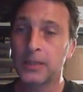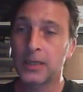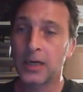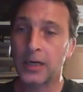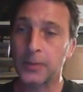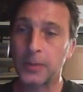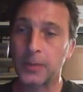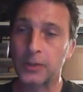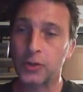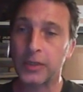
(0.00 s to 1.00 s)
I
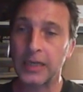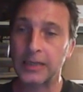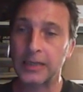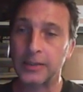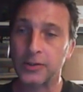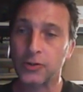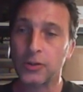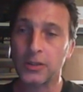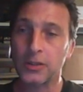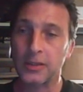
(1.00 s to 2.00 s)
will try and
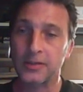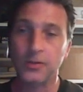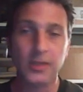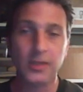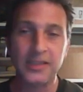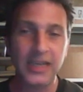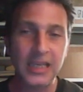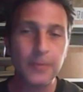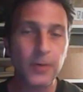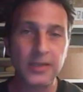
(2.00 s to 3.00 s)
destroy this donut. See, I
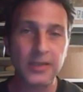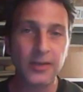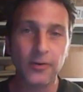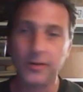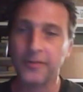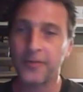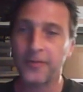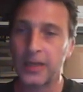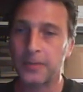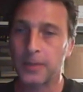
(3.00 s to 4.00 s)
keep pressing the wrong
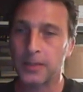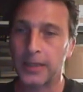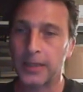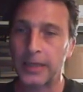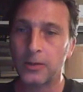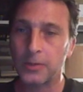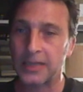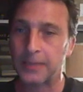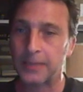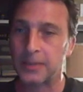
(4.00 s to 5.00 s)
feckin' button. That always
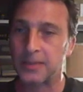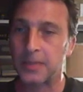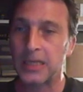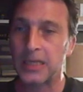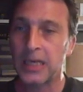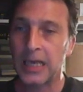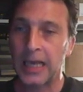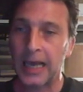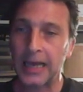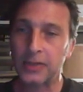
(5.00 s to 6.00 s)
happens to me.
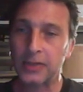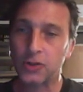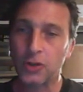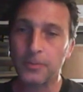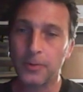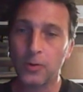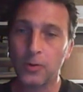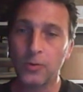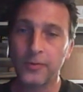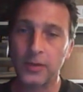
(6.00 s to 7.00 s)
And jump
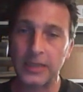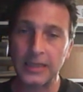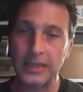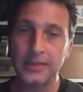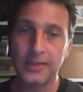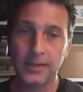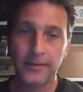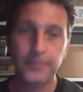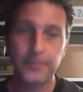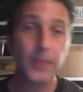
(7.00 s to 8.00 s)
over these,
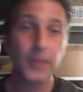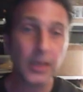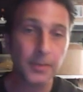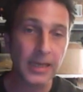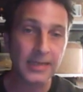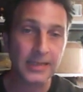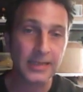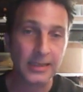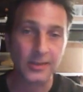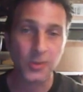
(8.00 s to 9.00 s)
pick up the last
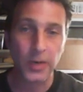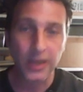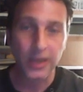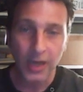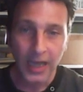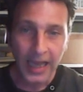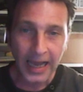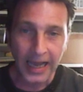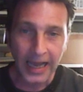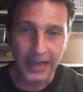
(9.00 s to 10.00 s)
little square,
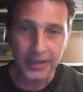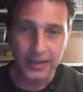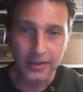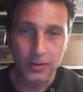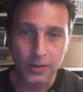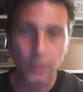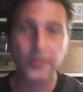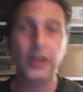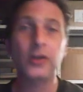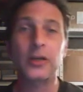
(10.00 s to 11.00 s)
and go
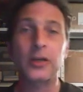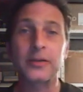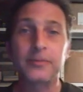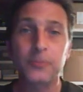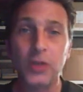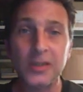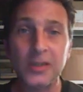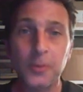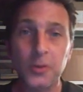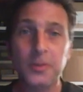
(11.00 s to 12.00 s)
over here, and it
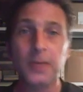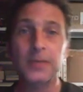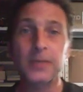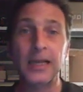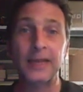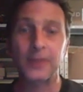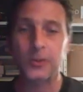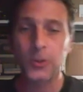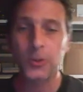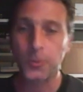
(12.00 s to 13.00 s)
transports me up to level
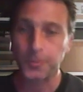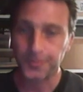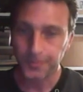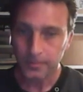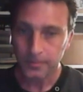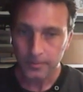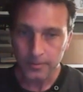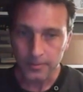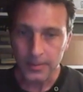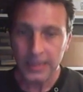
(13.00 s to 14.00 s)
2.
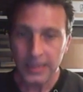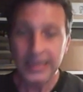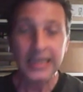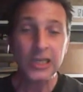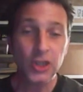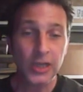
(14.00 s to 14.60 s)
Each